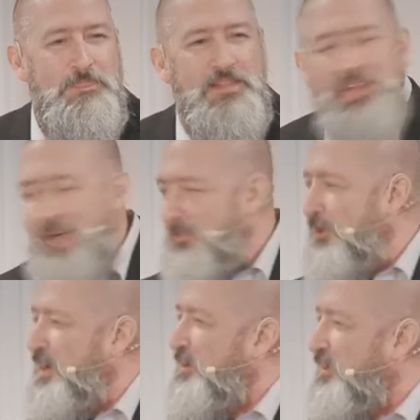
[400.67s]

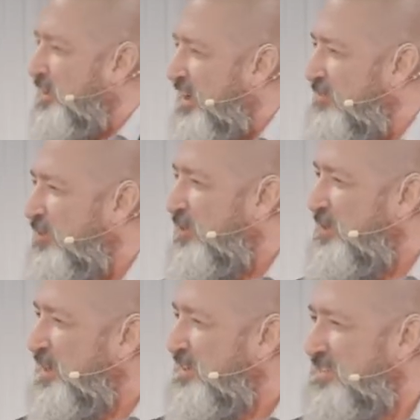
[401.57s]
Elaborate on that for
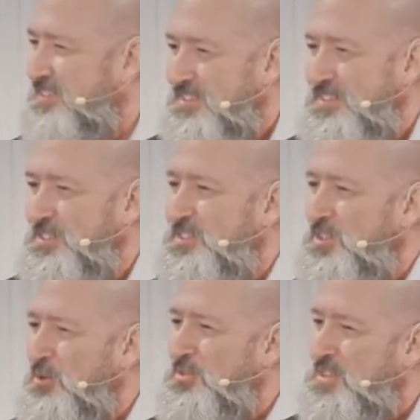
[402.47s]
me. You're
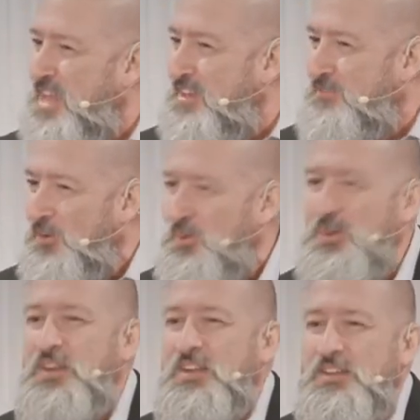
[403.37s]
so
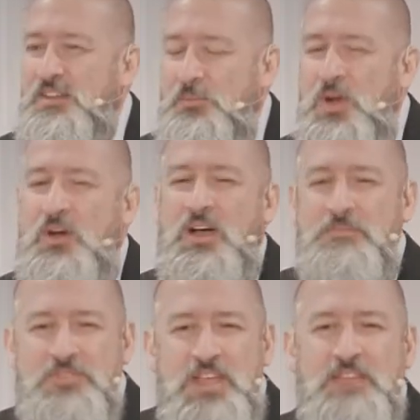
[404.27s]
thankful. Well,
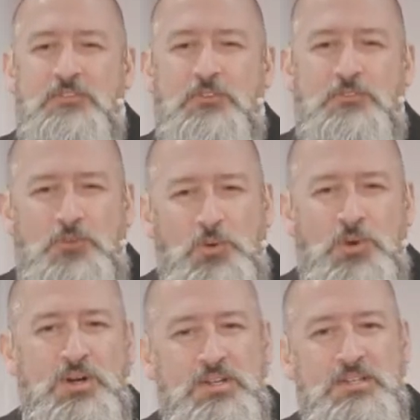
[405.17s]
I'm thankful
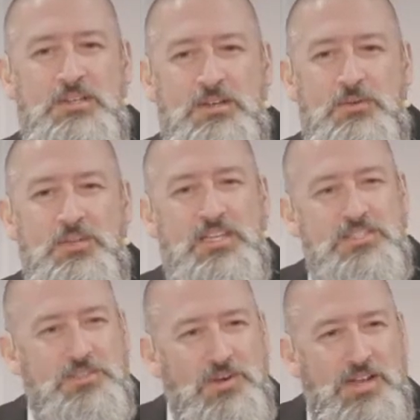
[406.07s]
for. Well,
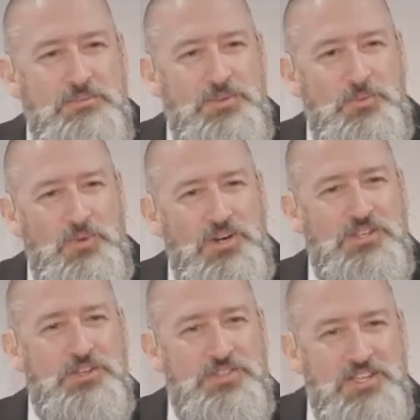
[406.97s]
that's great, but where
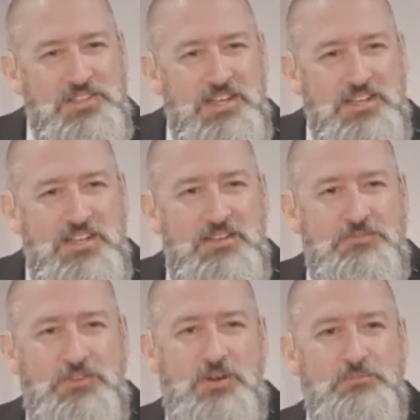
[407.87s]
do you think that came
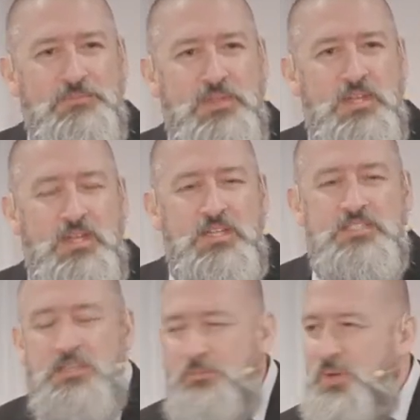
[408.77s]
from?
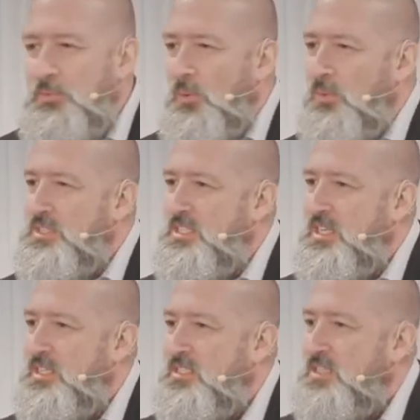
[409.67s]
And some people would
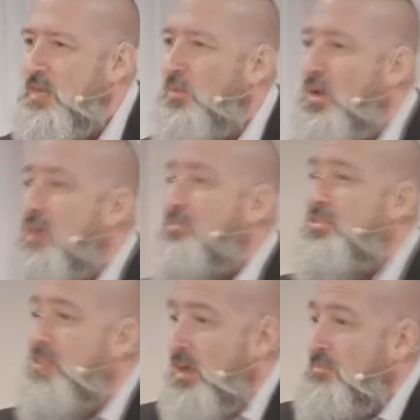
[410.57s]
sit and say, well, I'm
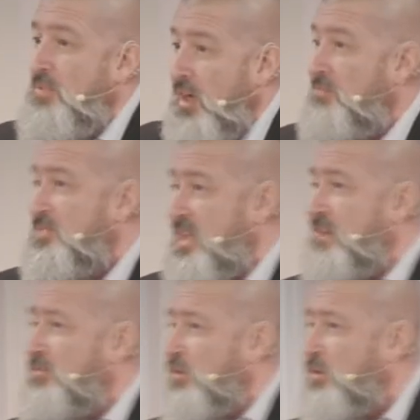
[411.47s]

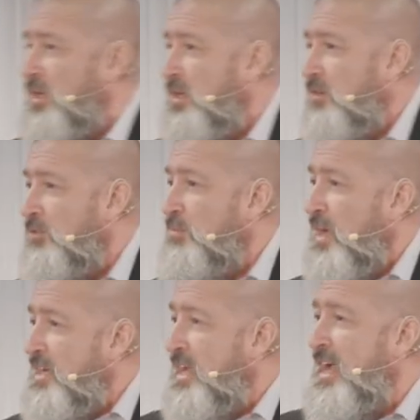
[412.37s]
thankful for
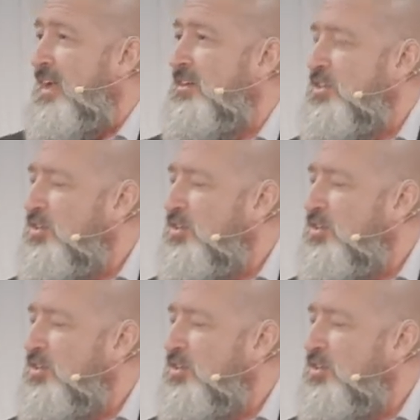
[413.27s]
my dad.